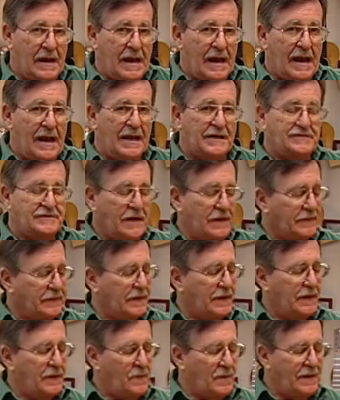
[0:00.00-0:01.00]
And
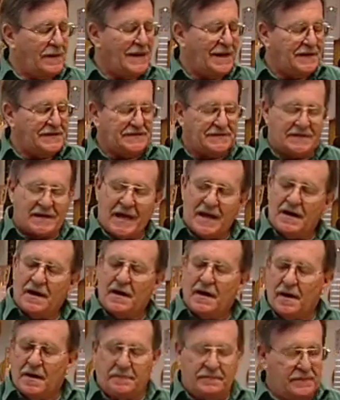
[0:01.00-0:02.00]
generally when they set
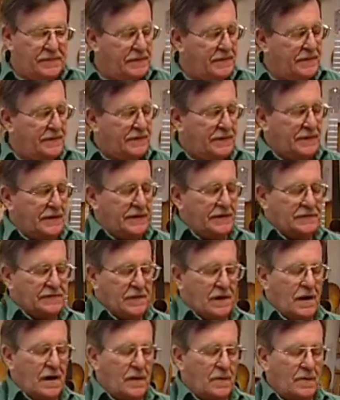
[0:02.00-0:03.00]
up the
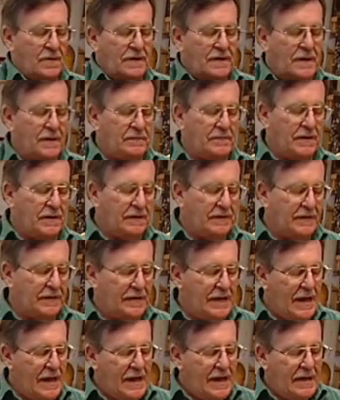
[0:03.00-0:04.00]
guitar, when they build
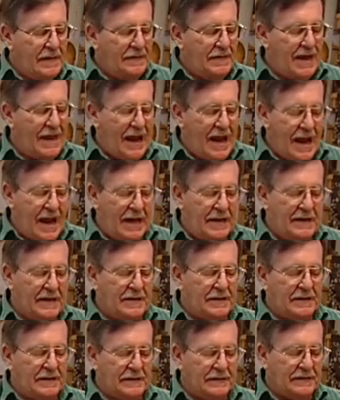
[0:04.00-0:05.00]
it, they add
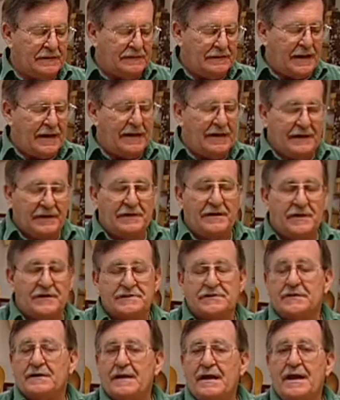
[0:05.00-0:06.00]
in an
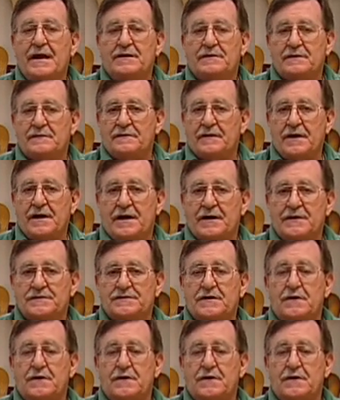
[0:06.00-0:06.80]
additional 1/8 of an inch.